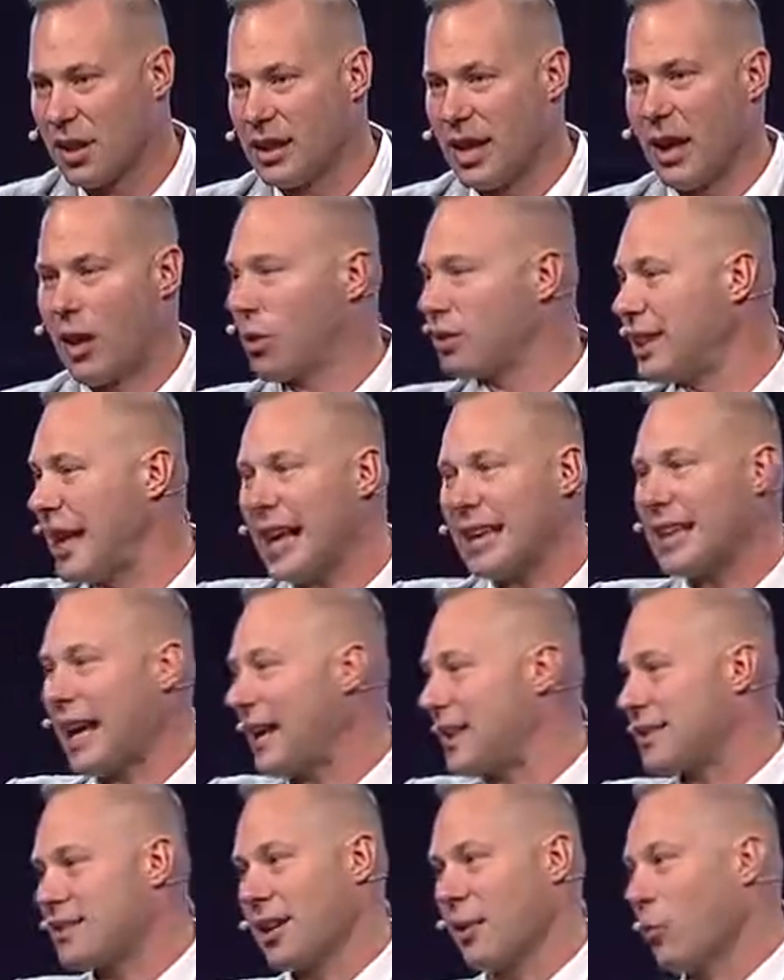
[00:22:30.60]
Now, don't take that
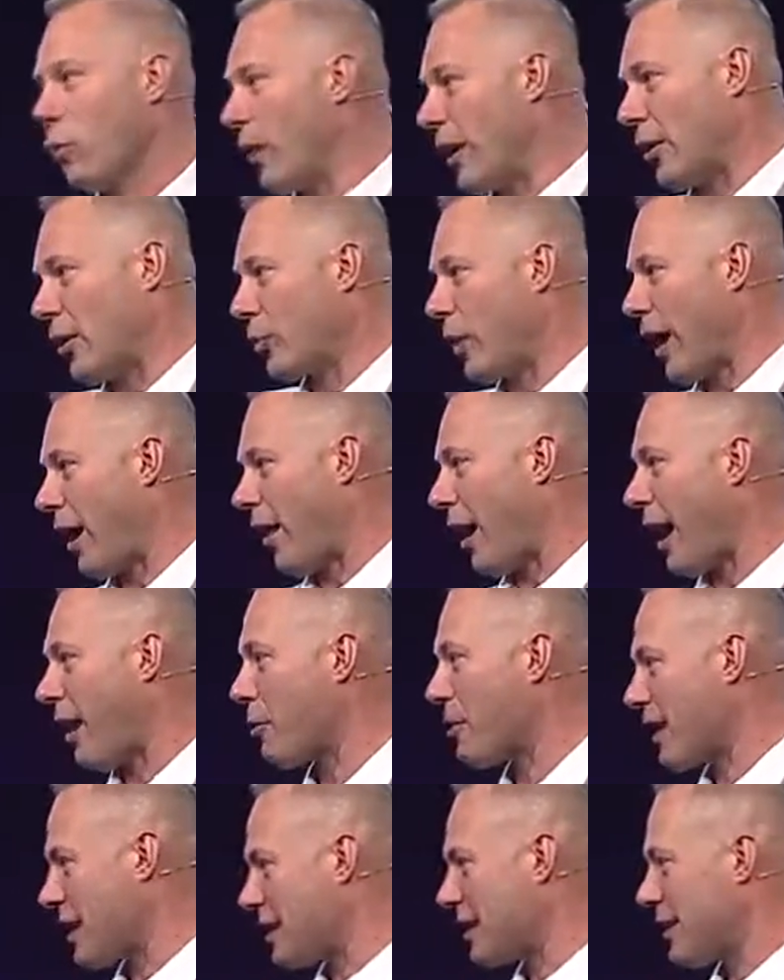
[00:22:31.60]
in some weird way. I
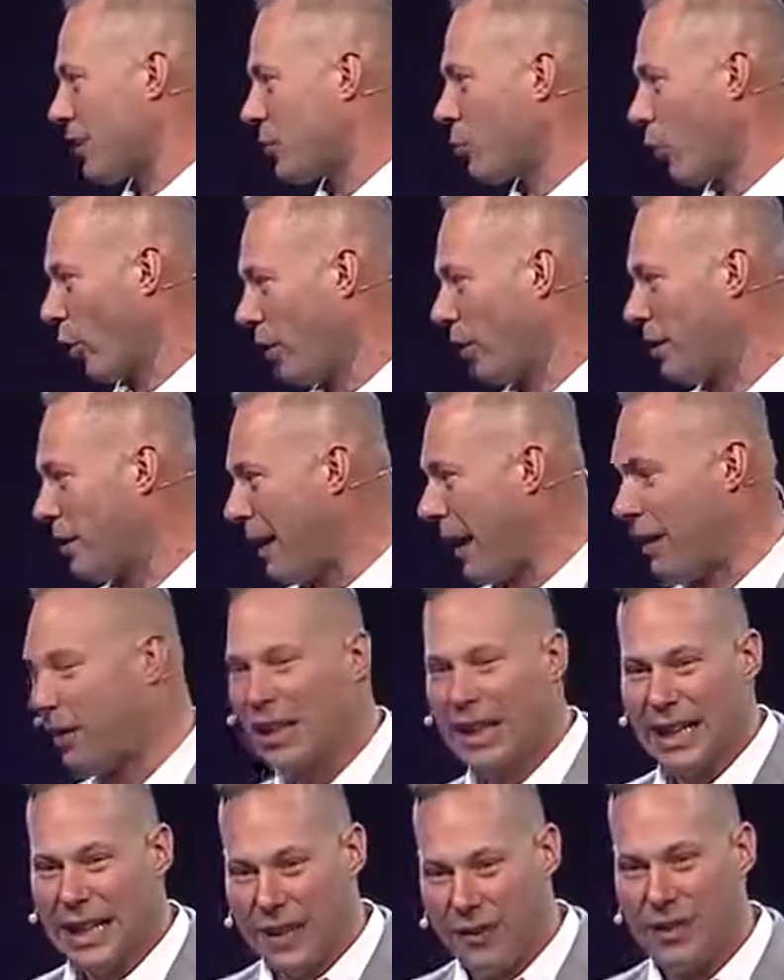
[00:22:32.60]
was even worried about
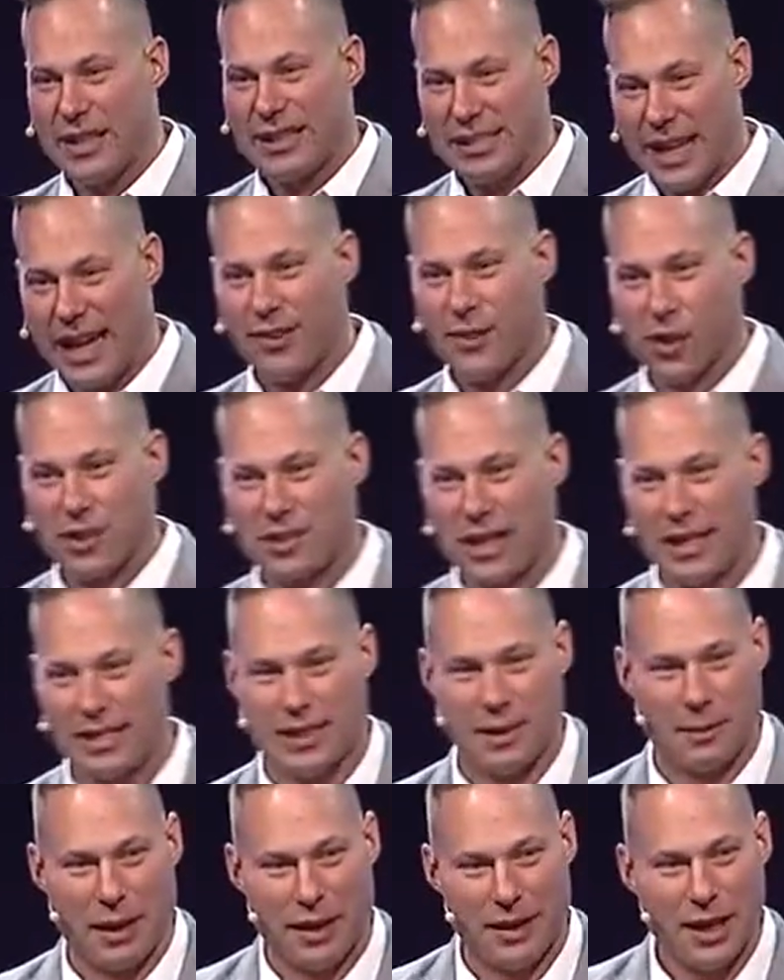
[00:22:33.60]
even saying those things.
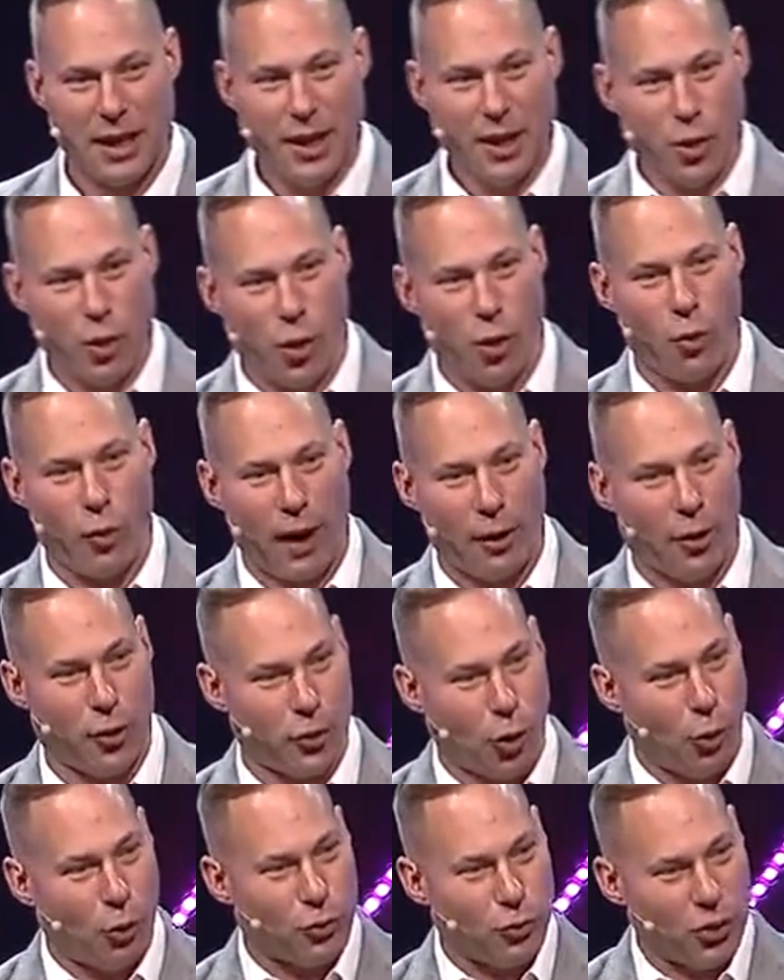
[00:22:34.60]
I'm like, go around,
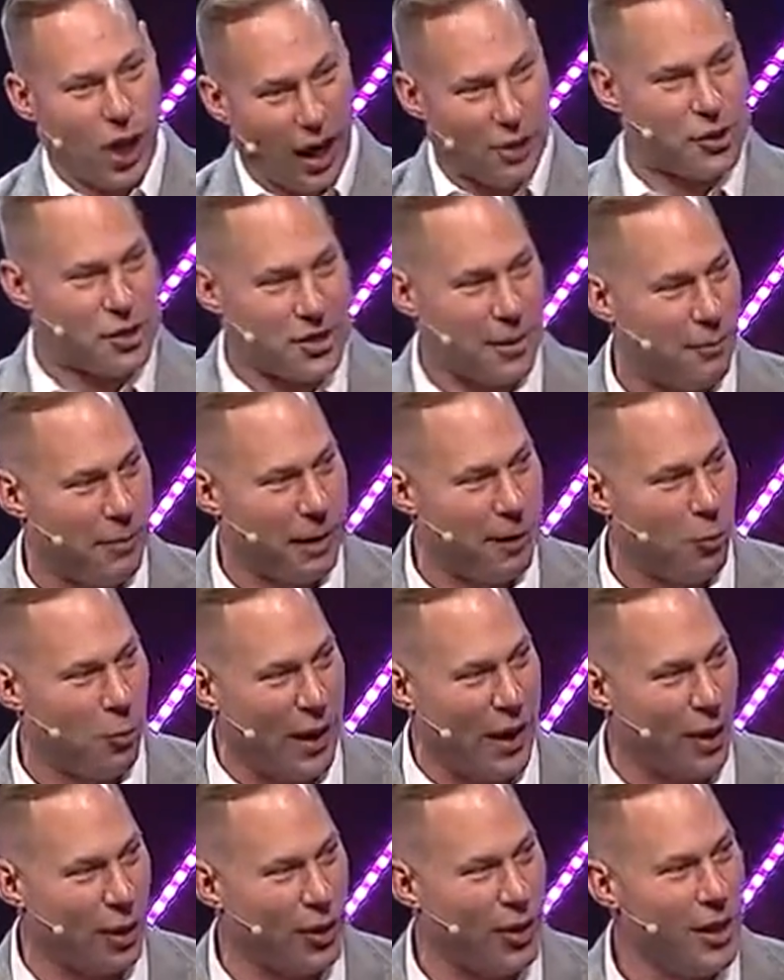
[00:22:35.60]
don't touch somebody
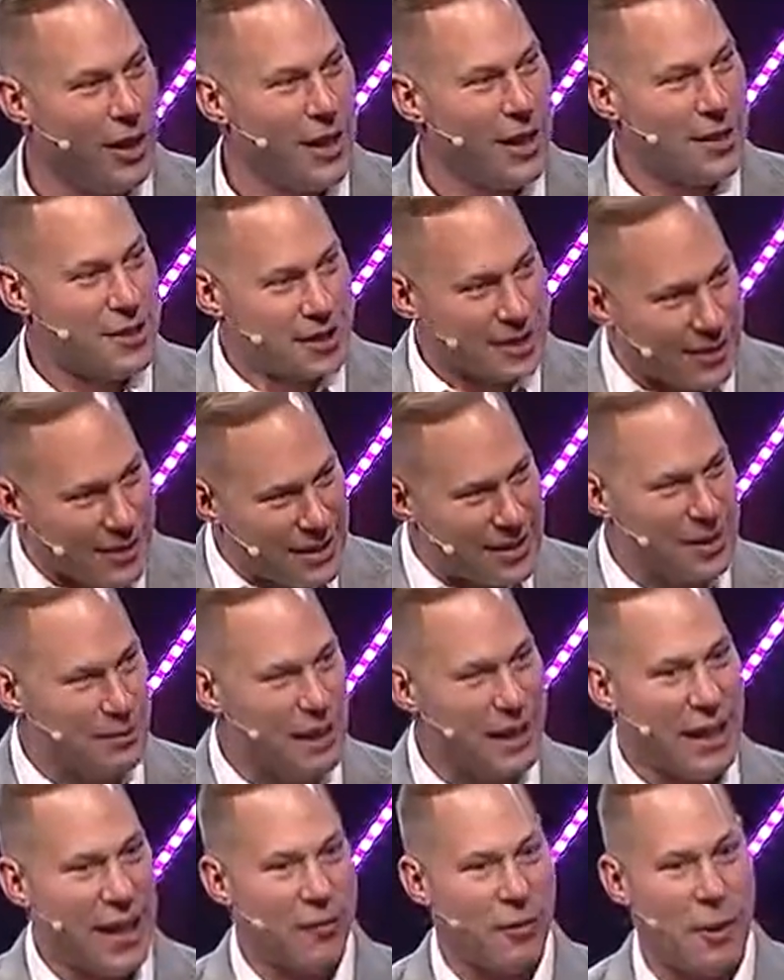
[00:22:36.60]
weird. Just listen to me
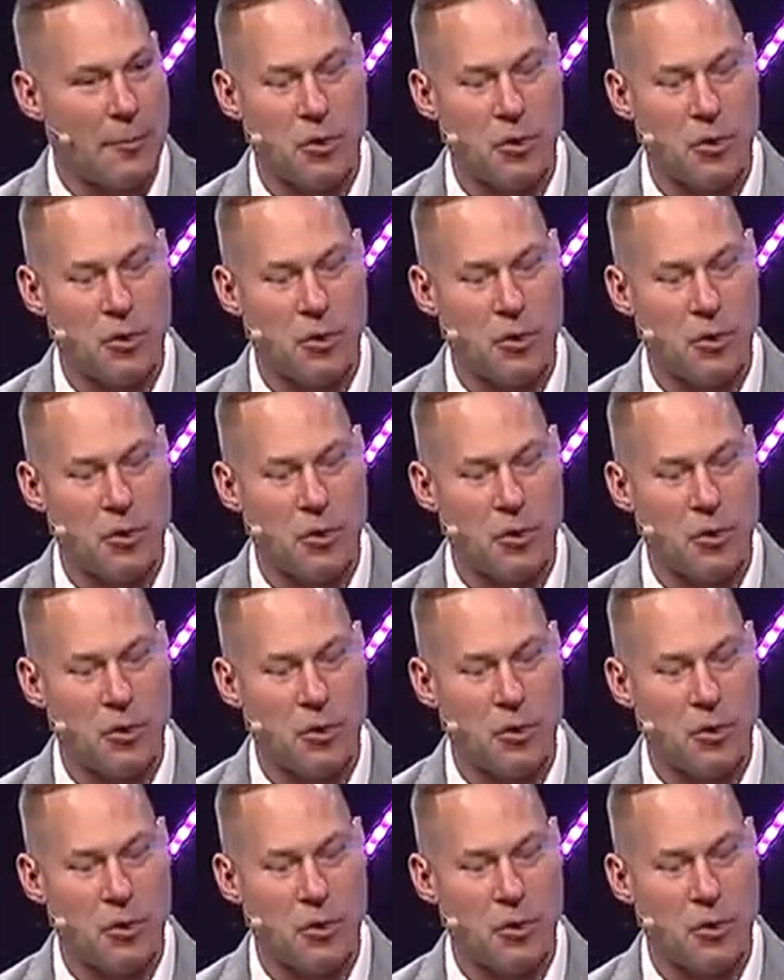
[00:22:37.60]
carefully.